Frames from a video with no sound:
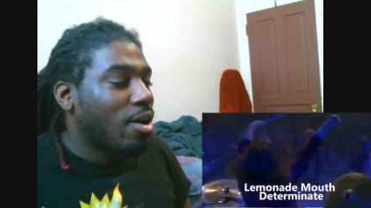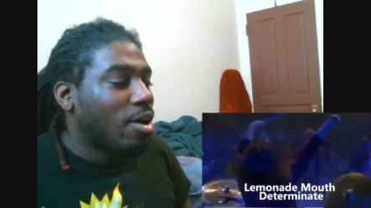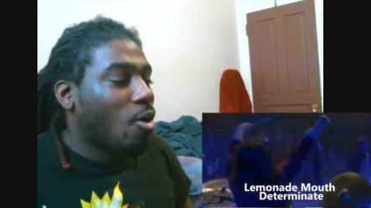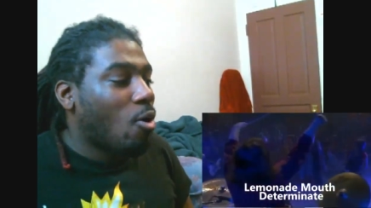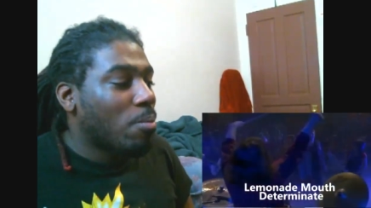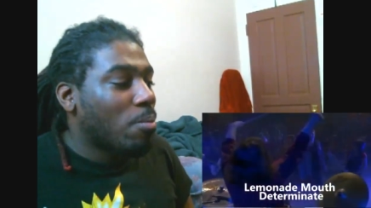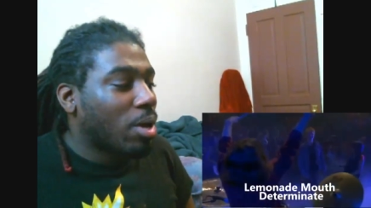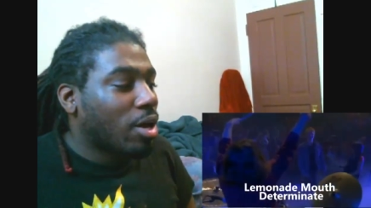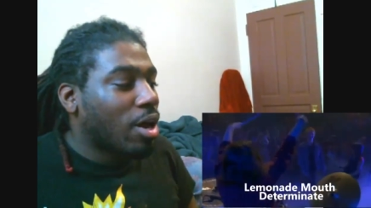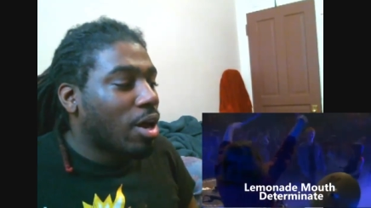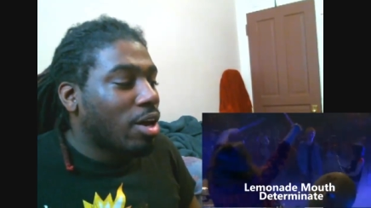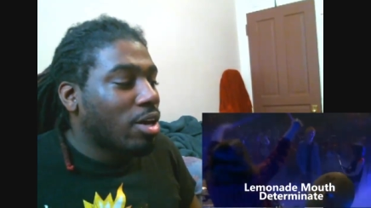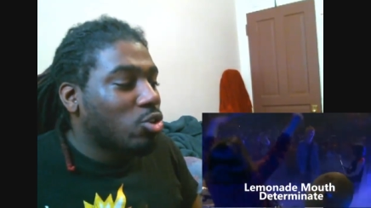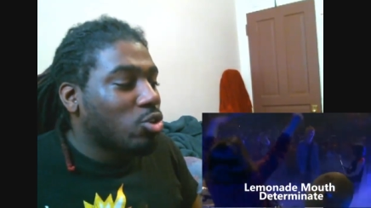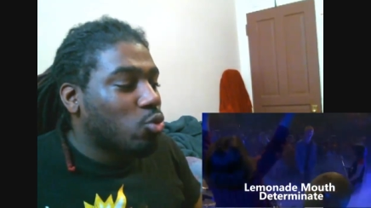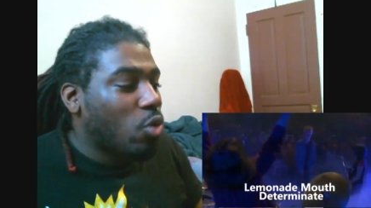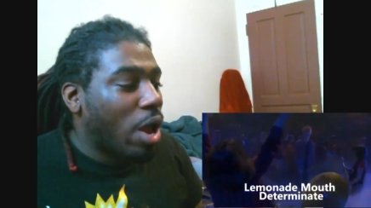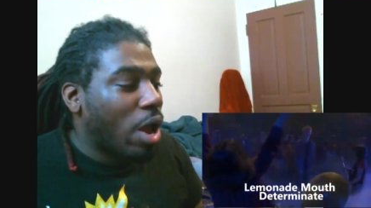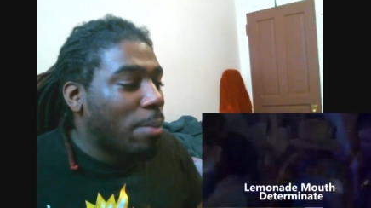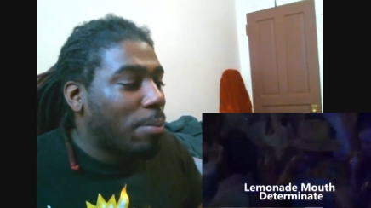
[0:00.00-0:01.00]
Oh my god,
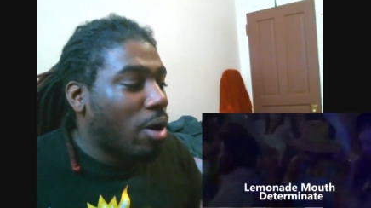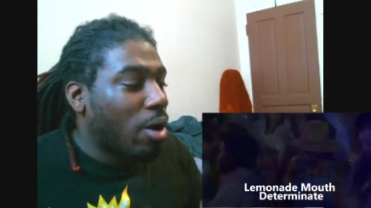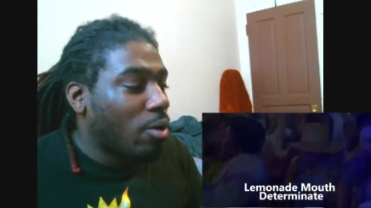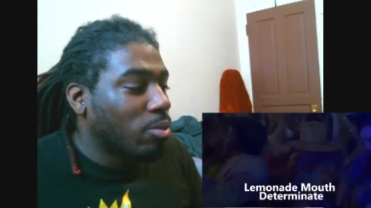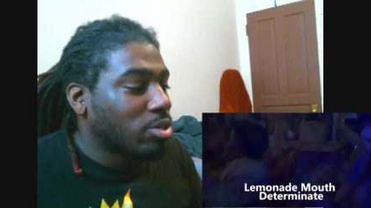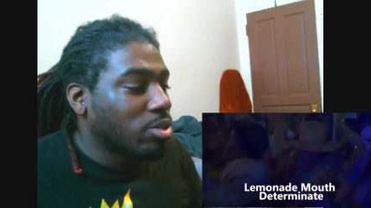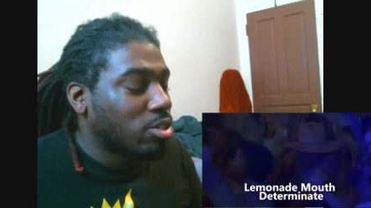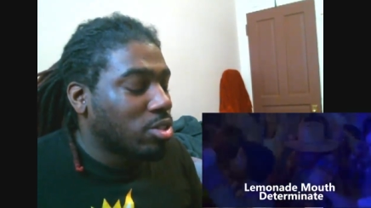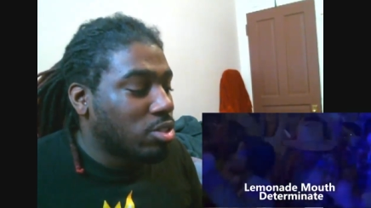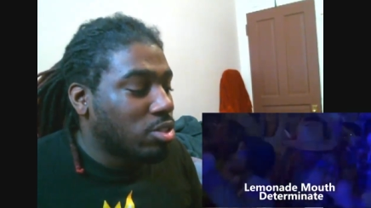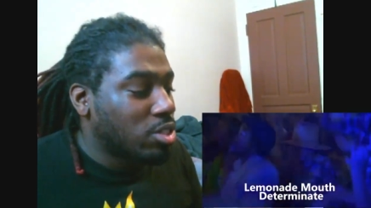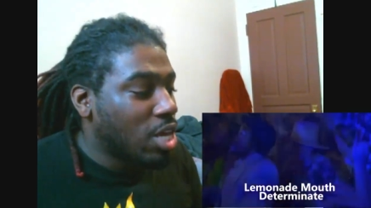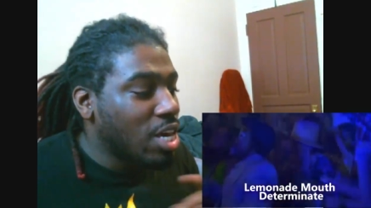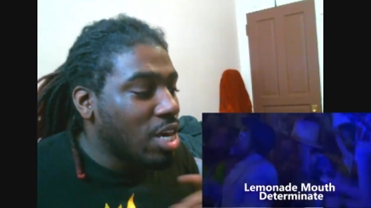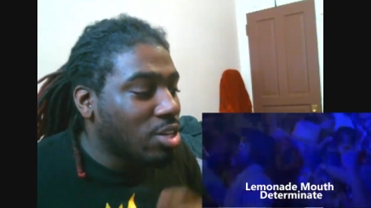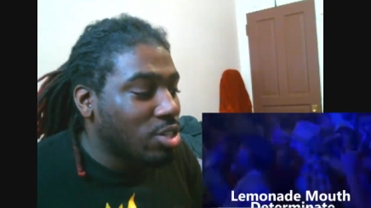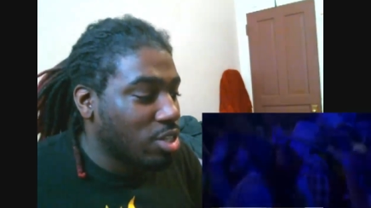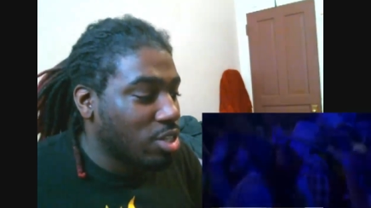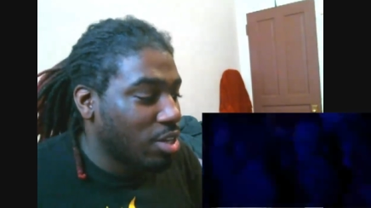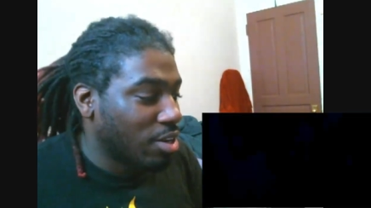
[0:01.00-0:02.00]
his rap part was
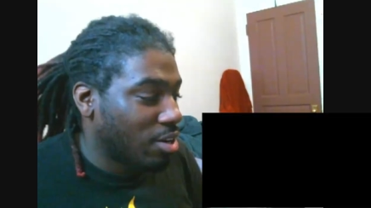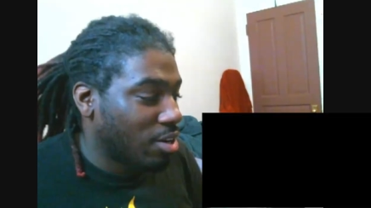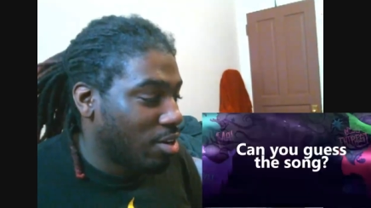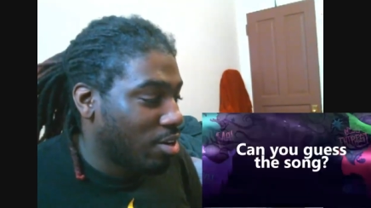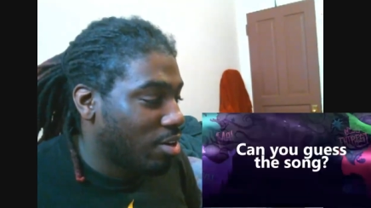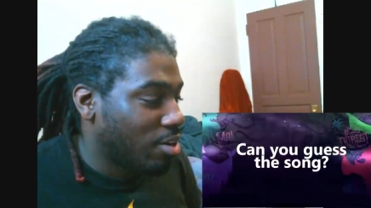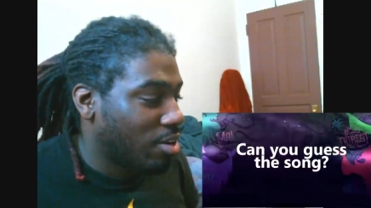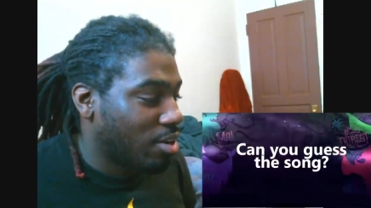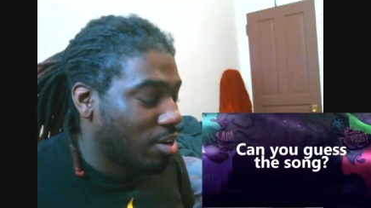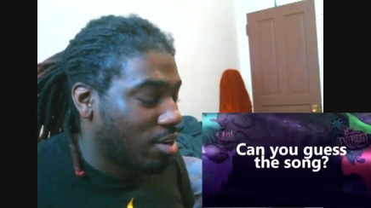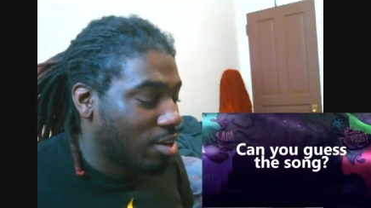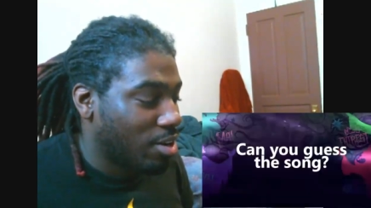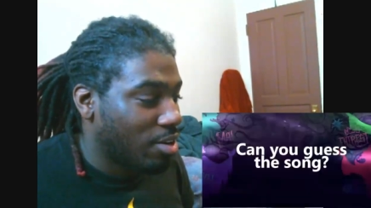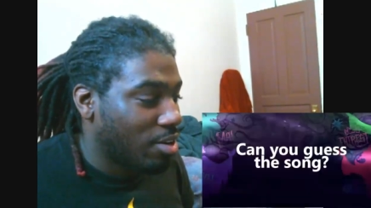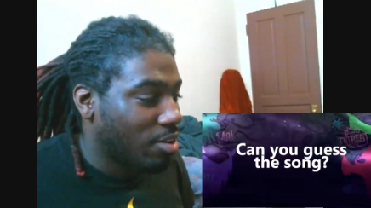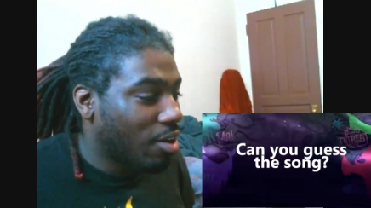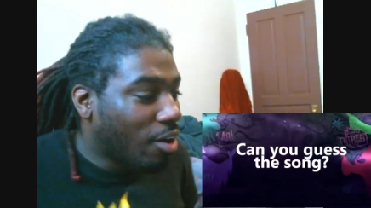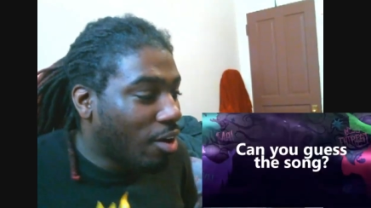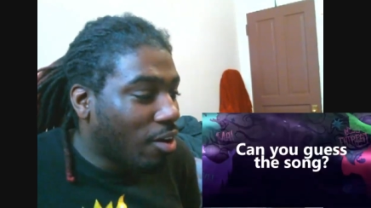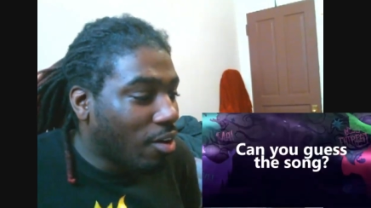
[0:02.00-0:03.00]
decent.
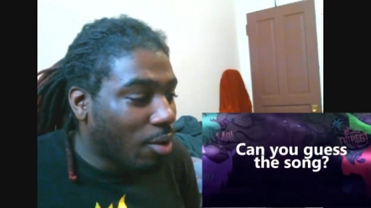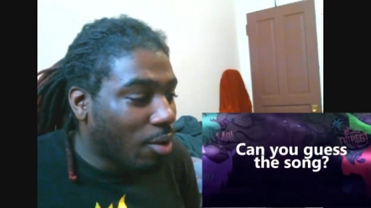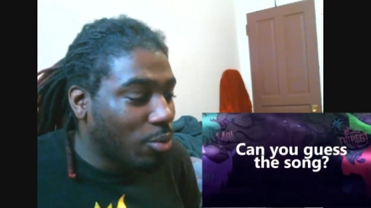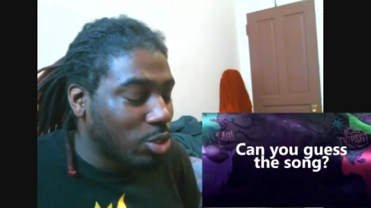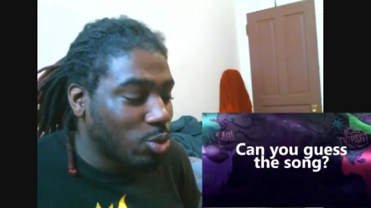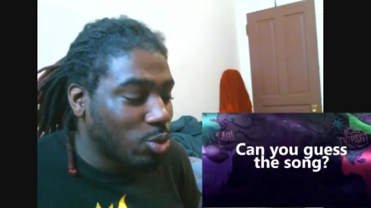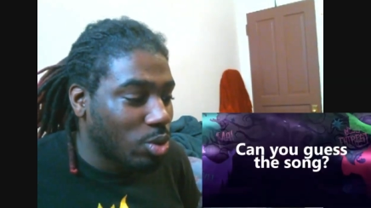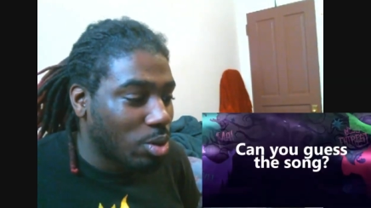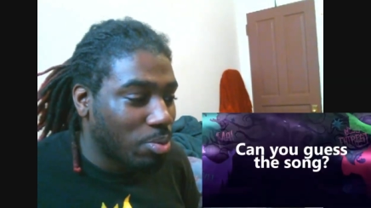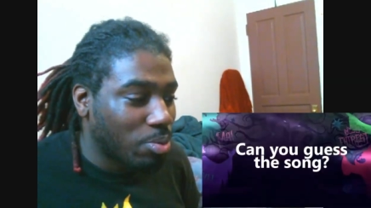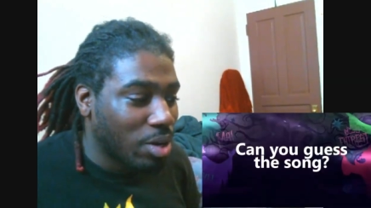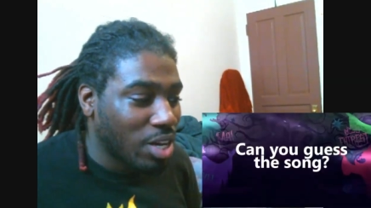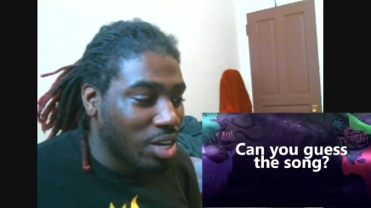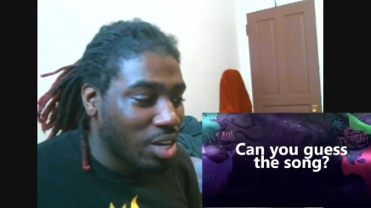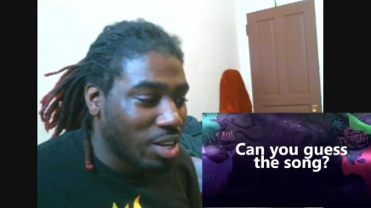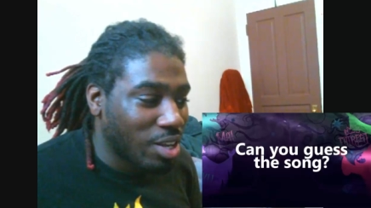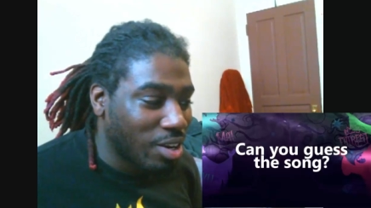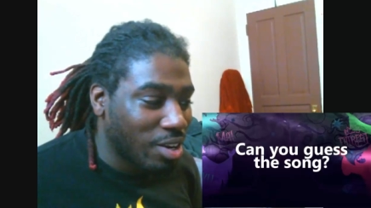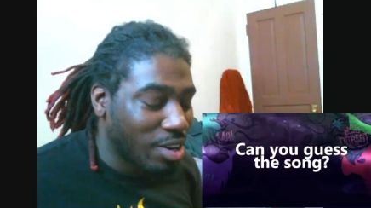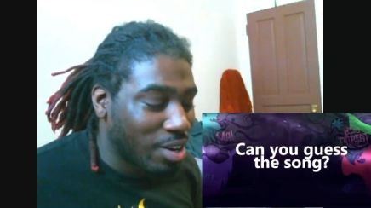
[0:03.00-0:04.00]
Oh, I wish you would have played
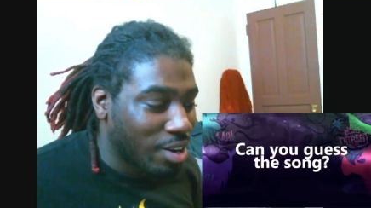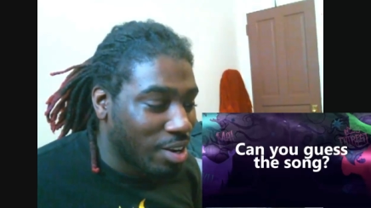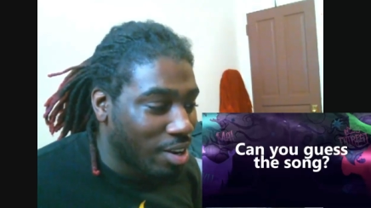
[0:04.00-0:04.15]
it.